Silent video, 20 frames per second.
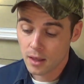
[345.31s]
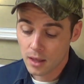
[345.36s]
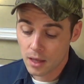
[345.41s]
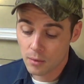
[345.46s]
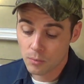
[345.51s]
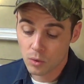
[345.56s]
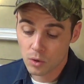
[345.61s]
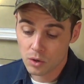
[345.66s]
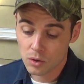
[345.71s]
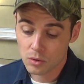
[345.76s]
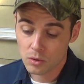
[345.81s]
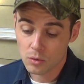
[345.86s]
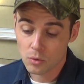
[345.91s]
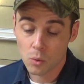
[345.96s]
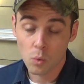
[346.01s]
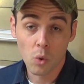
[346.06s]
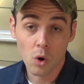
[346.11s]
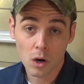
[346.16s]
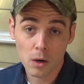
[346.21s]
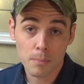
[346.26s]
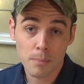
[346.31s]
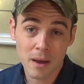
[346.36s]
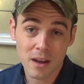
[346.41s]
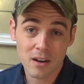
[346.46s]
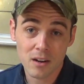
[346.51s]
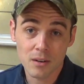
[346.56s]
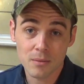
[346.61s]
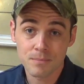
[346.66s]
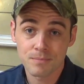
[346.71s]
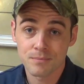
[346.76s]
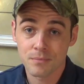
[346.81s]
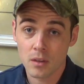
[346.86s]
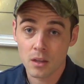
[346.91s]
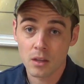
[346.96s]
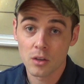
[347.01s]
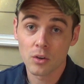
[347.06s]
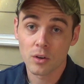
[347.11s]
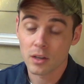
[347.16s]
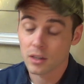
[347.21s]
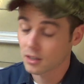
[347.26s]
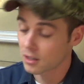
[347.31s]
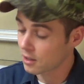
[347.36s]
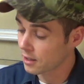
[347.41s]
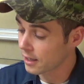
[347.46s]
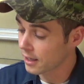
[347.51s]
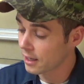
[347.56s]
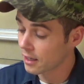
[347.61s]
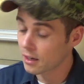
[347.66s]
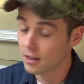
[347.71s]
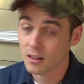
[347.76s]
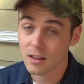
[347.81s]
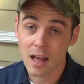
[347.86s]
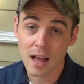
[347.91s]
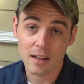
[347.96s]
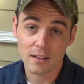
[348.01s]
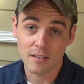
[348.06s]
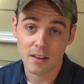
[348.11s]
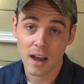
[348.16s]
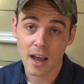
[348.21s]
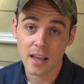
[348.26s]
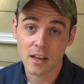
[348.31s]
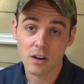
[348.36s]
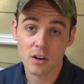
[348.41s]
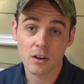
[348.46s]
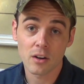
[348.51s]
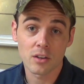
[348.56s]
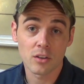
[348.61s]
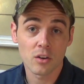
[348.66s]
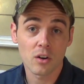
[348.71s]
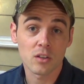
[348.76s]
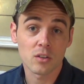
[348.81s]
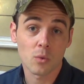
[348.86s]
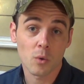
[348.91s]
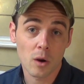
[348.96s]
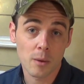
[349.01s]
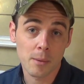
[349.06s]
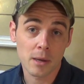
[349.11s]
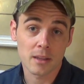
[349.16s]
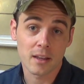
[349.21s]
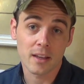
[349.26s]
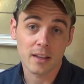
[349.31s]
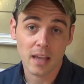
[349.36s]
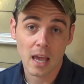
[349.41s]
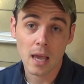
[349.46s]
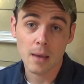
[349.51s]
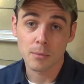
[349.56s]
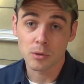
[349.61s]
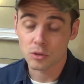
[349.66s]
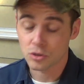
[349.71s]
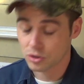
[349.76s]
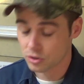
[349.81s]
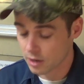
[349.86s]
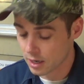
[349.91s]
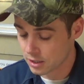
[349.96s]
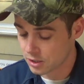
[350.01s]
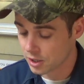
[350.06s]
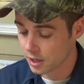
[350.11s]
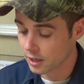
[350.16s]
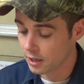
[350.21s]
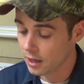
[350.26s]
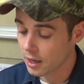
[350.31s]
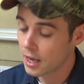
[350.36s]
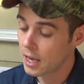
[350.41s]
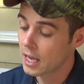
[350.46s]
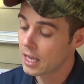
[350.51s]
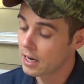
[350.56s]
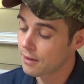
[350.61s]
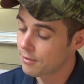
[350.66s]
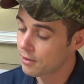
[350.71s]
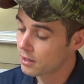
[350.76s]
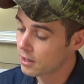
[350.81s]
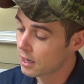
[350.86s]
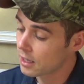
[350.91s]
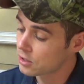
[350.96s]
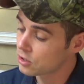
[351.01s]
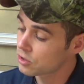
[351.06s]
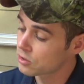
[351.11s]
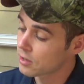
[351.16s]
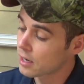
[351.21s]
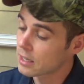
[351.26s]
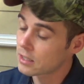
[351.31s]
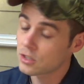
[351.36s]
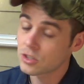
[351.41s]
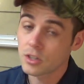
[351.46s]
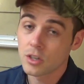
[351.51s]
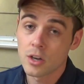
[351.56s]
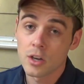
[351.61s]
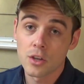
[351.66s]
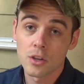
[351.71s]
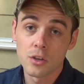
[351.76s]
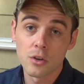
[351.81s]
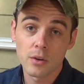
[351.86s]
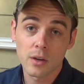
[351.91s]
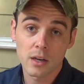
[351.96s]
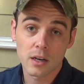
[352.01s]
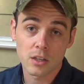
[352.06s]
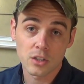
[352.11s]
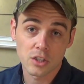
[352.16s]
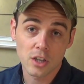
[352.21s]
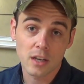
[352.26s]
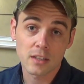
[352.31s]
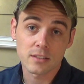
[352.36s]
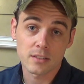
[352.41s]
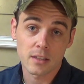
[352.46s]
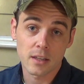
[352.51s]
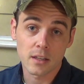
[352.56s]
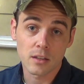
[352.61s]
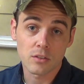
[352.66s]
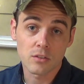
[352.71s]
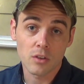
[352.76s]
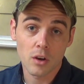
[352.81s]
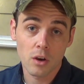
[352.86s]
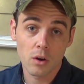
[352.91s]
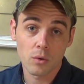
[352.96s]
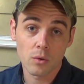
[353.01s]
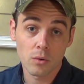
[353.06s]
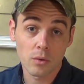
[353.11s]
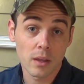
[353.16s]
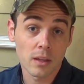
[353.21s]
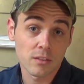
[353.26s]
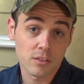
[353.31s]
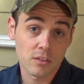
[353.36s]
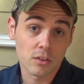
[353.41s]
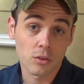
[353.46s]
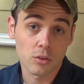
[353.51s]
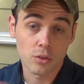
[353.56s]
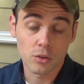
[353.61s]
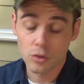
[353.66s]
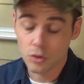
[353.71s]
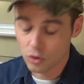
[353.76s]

It will work better, you can click it a lot tighter and you don't have to worry about that cable stretching. And if it does stretch, you can adjust it so it's still